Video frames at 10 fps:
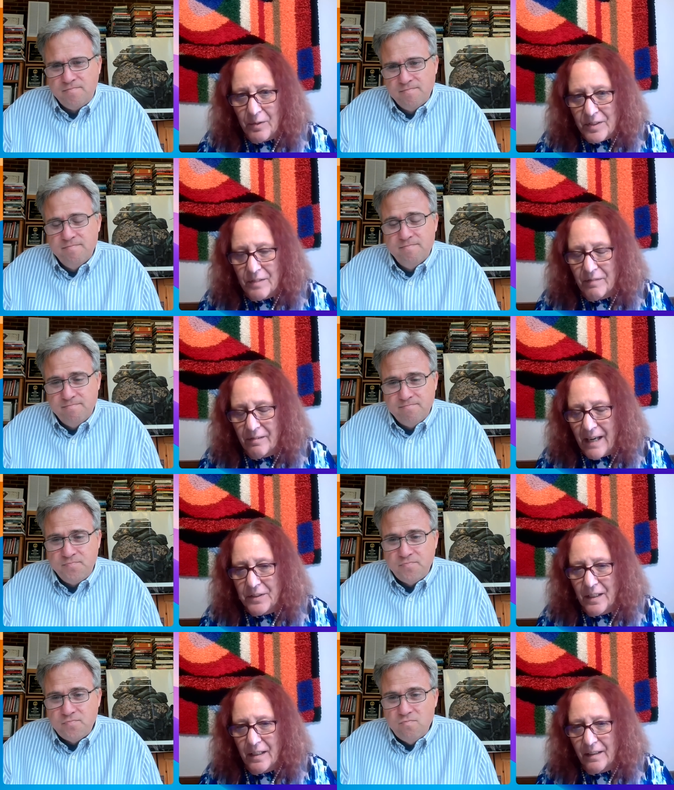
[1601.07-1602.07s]
Speaker 1: Makes
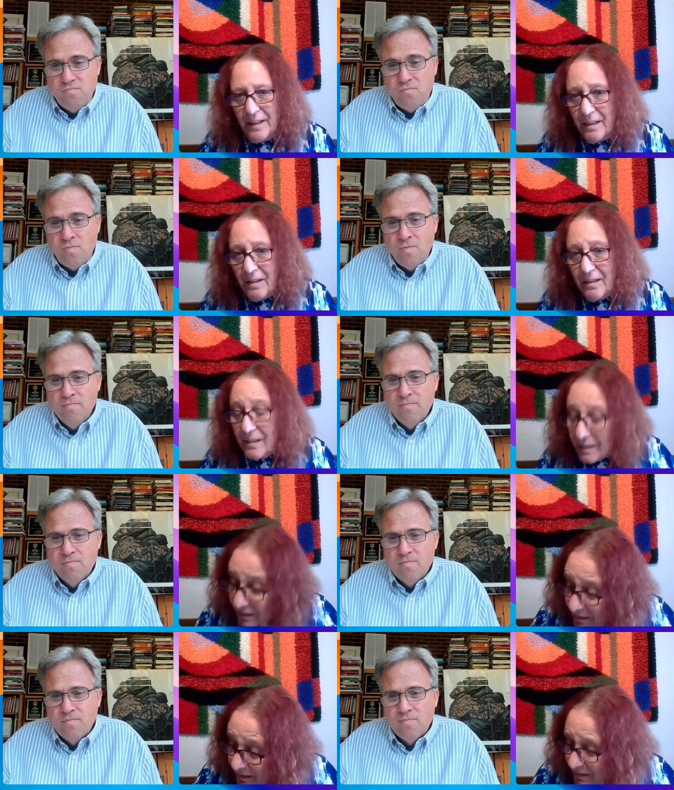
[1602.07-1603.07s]
wars of aggression
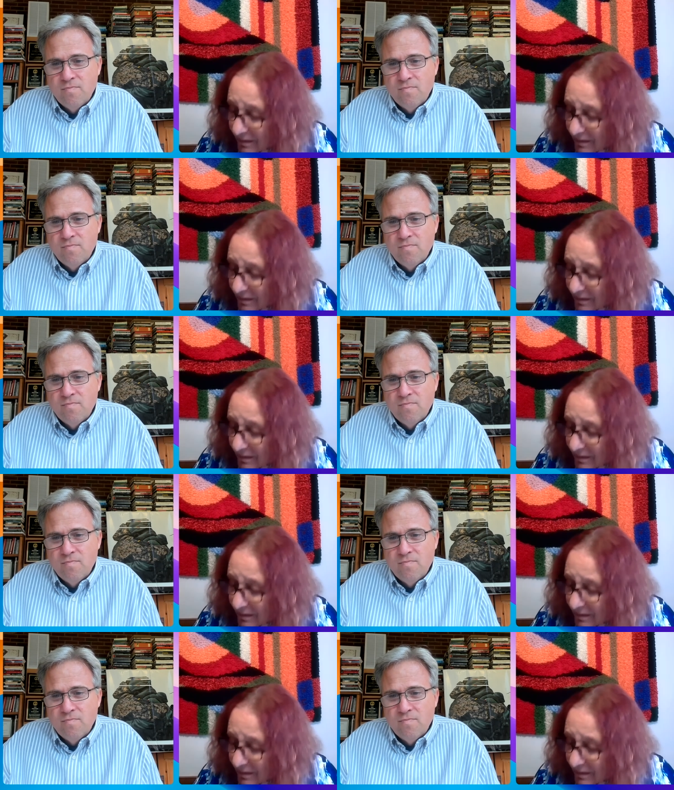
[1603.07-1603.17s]
illegal.